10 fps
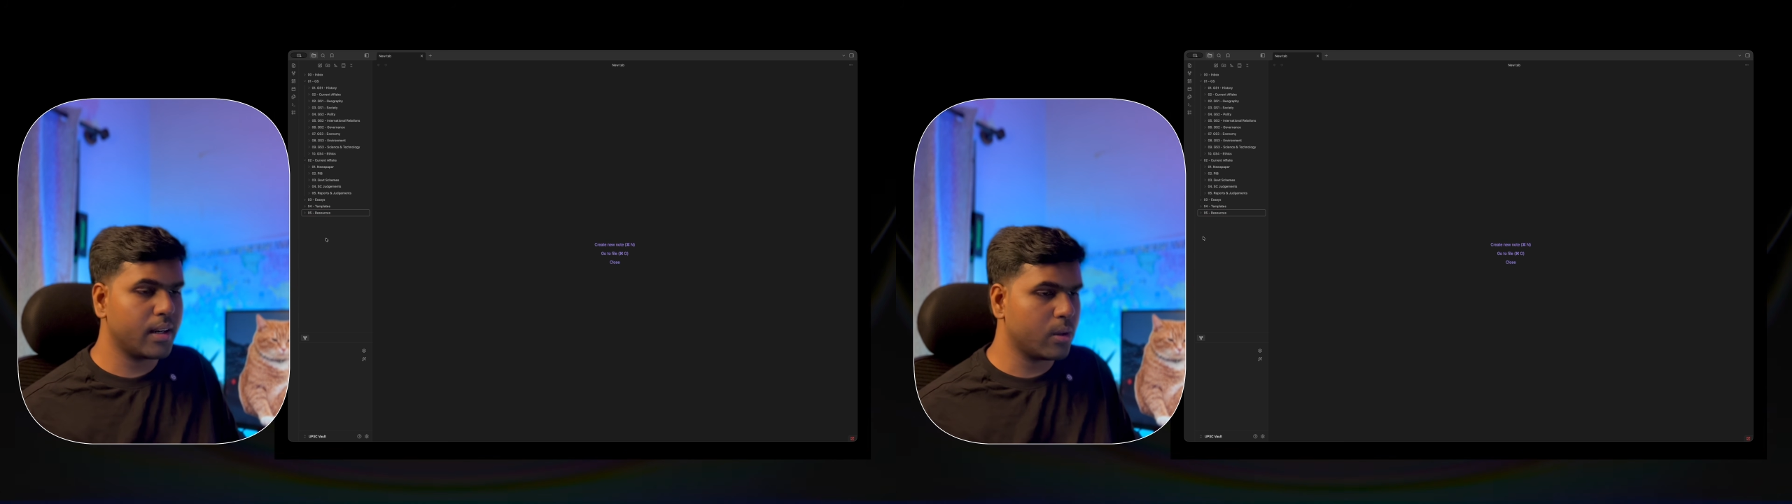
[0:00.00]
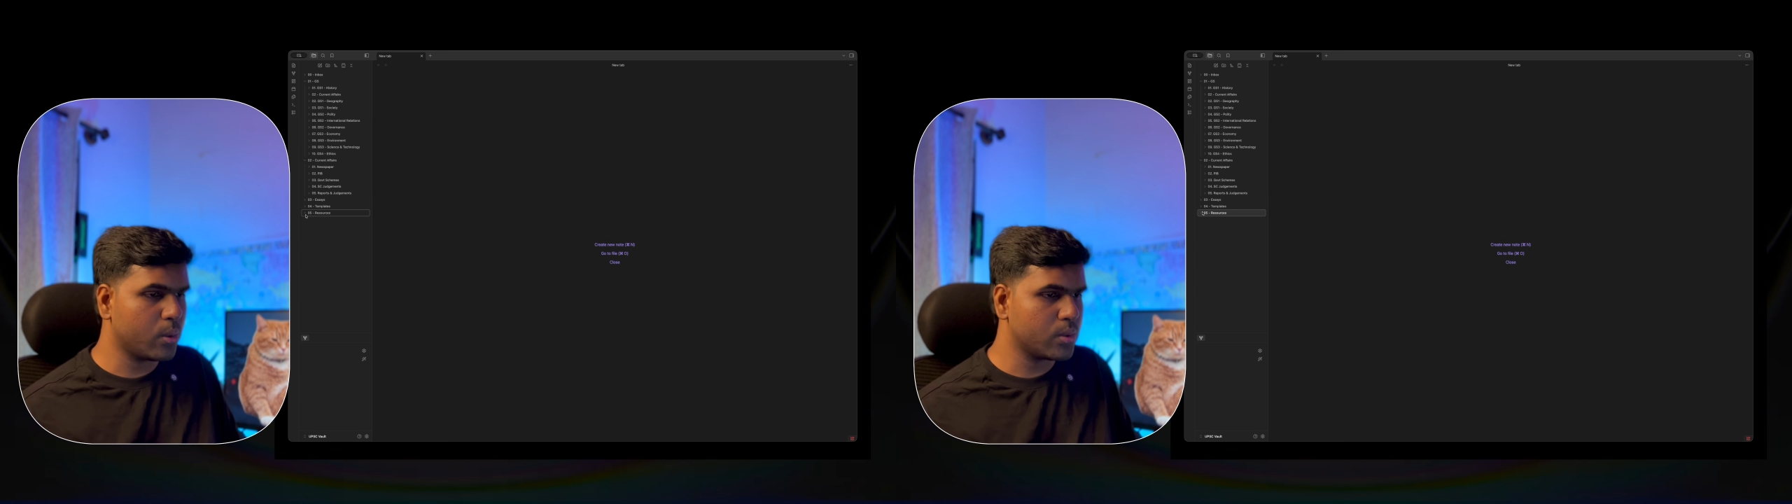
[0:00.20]

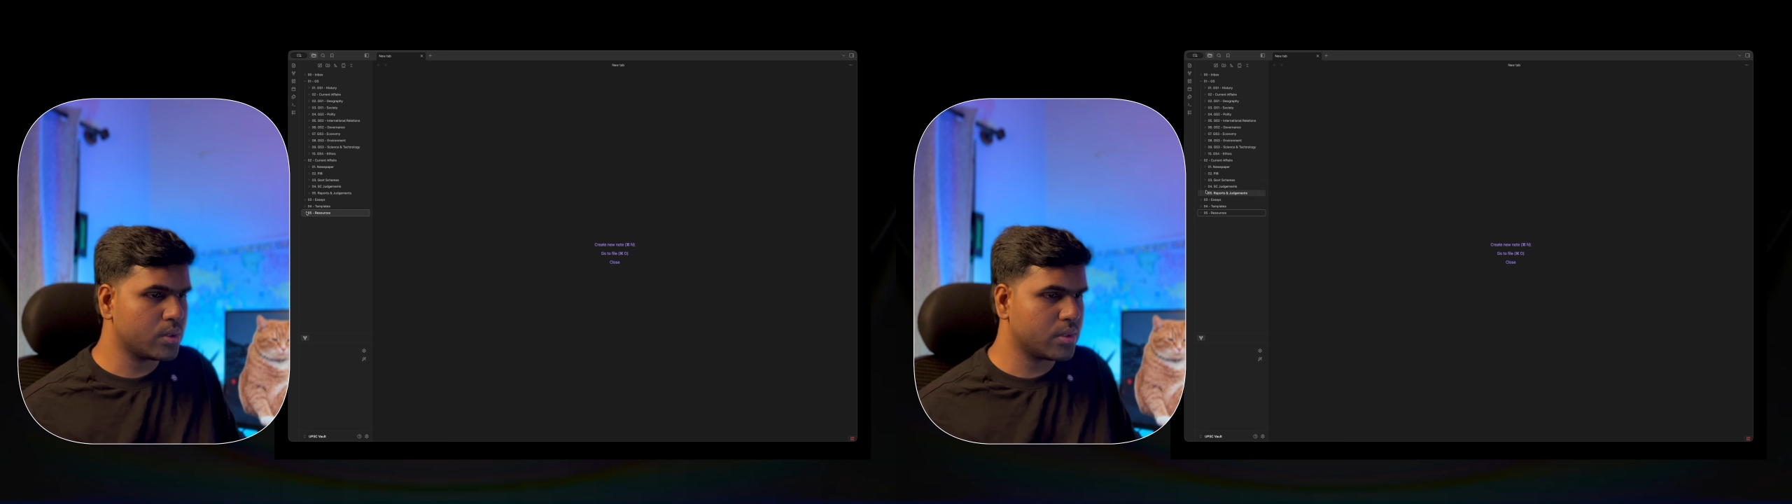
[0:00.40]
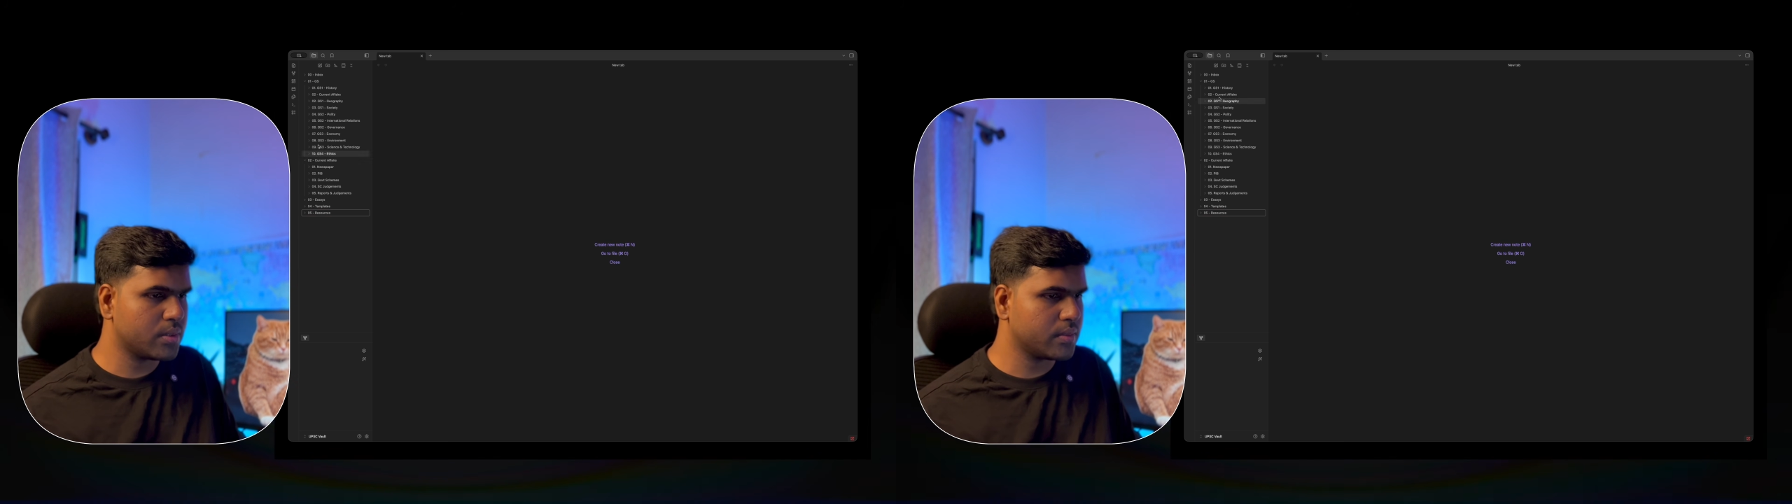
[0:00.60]

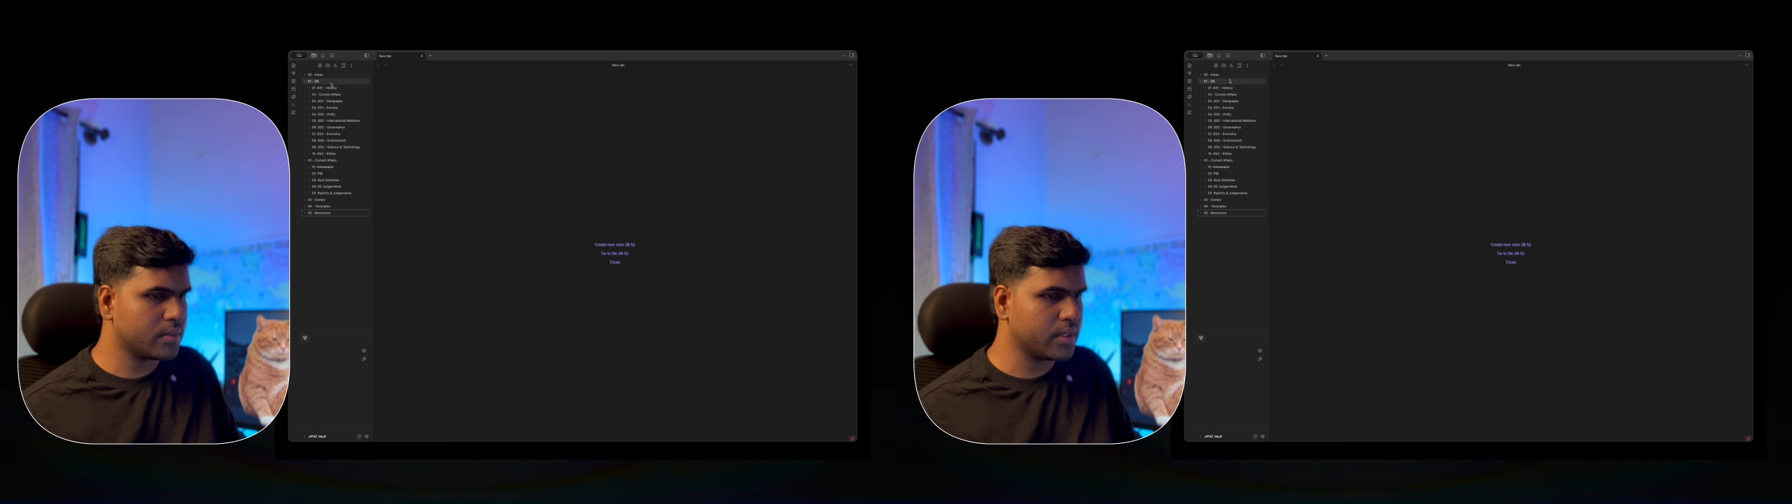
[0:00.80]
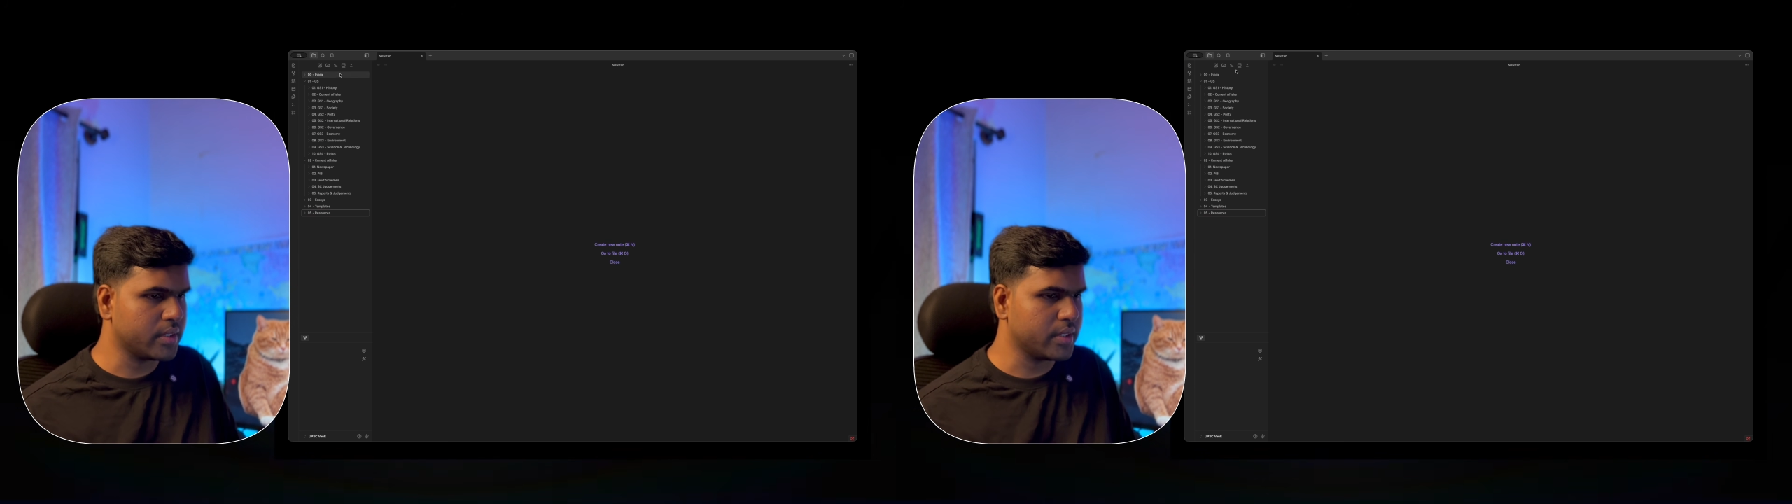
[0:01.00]
notes,
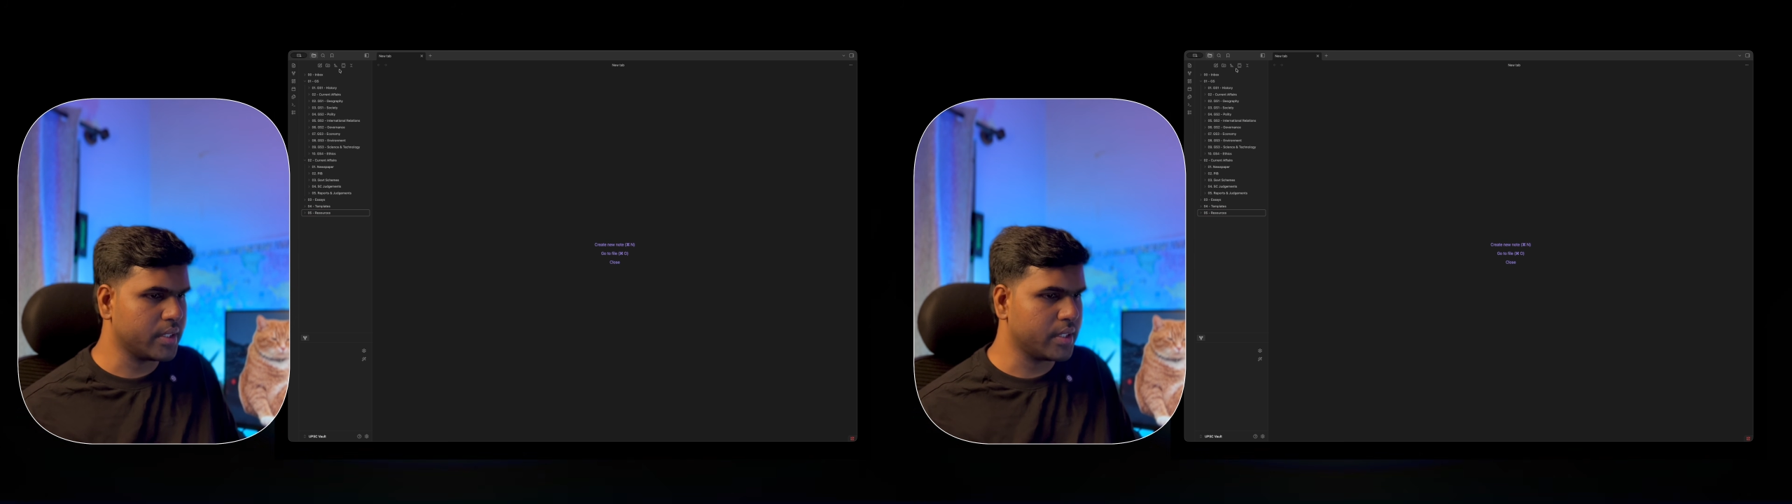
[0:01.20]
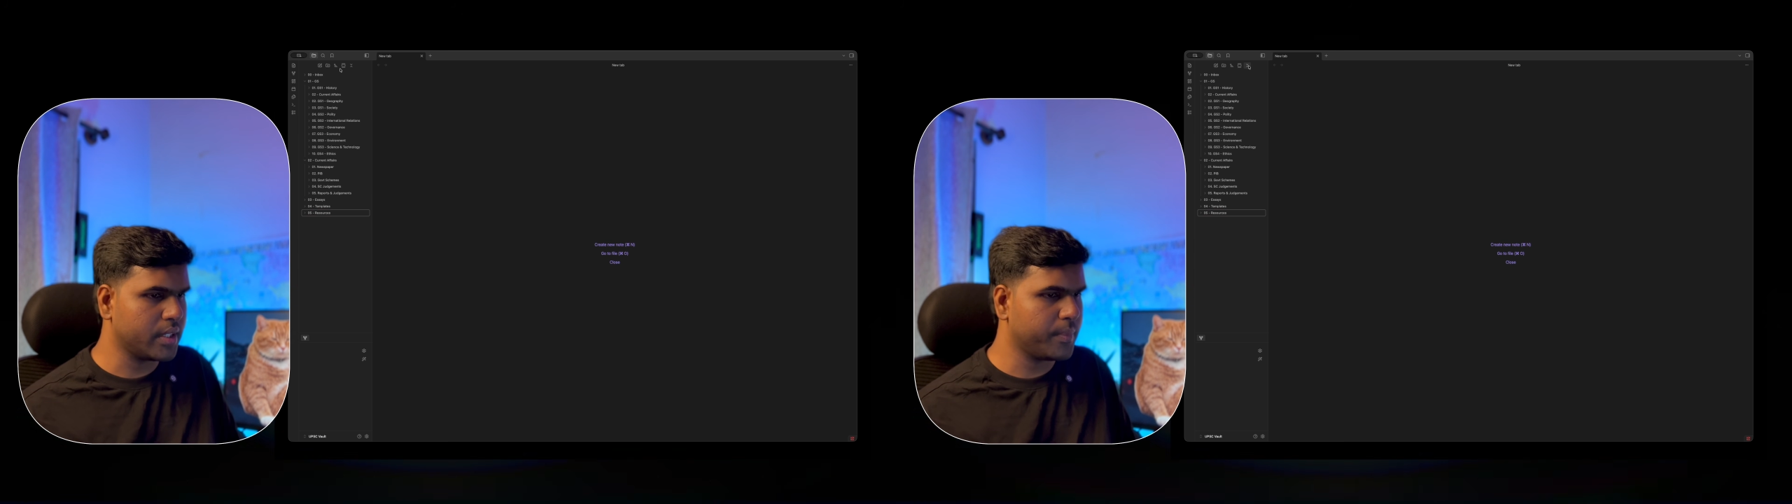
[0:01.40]

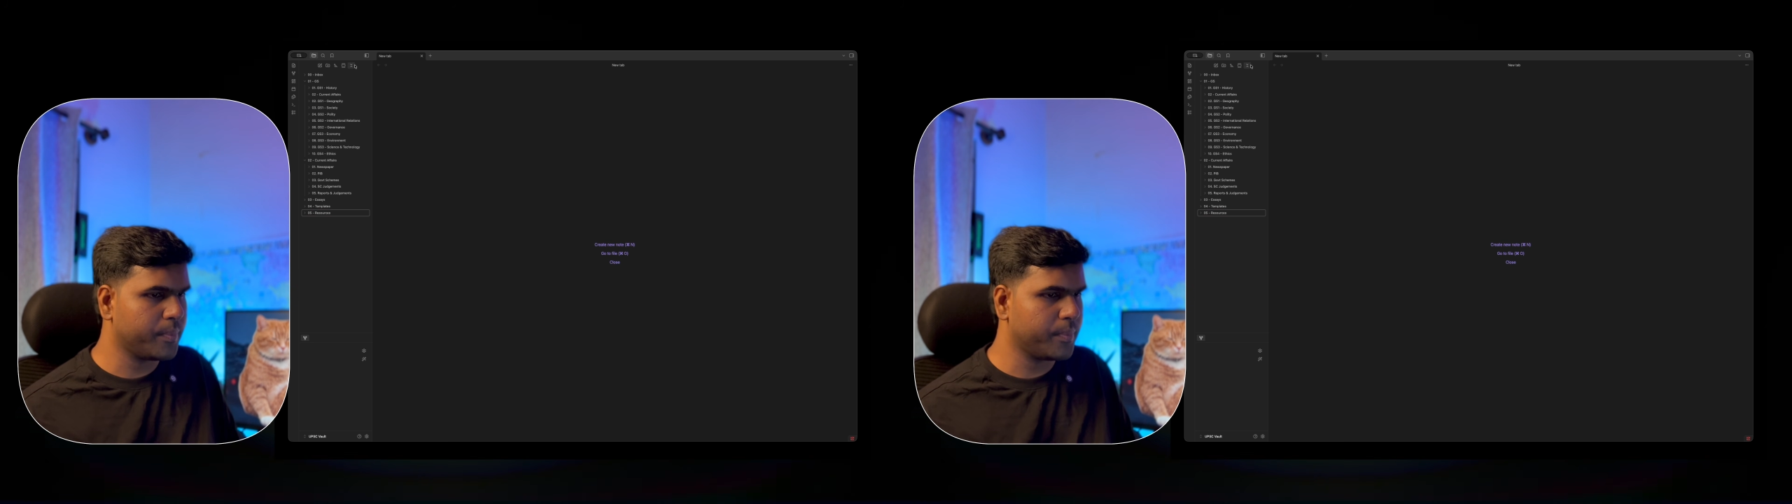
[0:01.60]
etc.